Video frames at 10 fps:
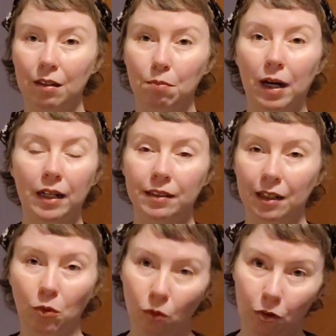my
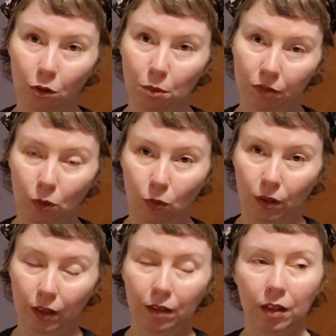entire wardrobe if I
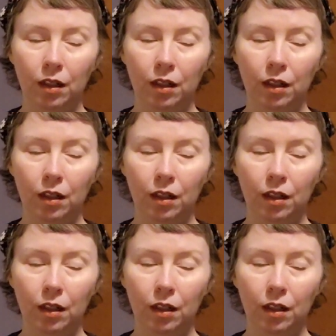wanted.